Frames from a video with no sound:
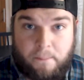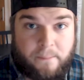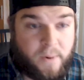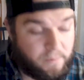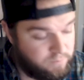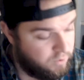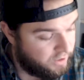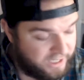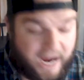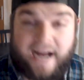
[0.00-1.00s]
A
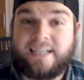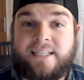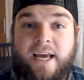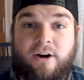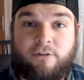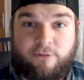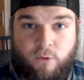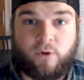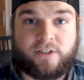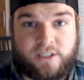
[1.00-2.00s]
cocktail
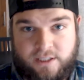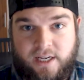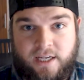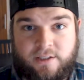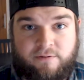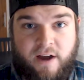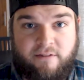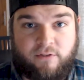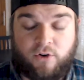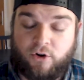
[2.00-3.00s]
for success, if I've
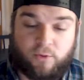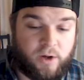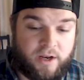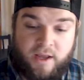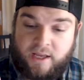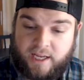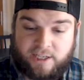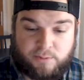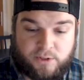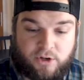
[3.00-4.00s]
ever heard one. Guys,
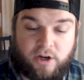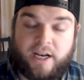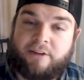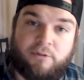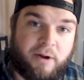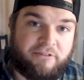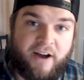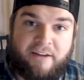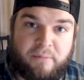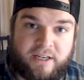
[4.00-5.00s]
I've been talking at you for about
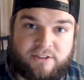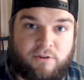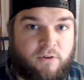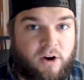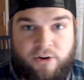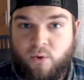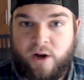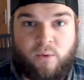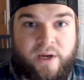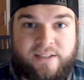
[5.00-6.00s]
5 minutes so far. I don't want
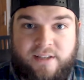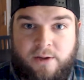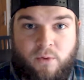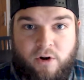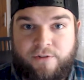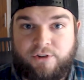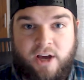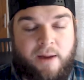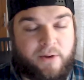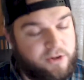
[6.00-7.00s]
to waste any more of your
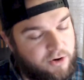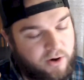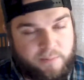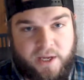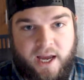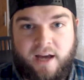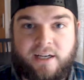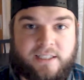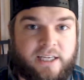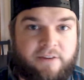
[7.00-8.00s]
time. And you know what I mean? I like
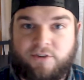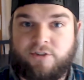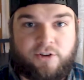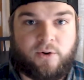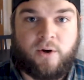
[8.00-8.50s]
to give it to you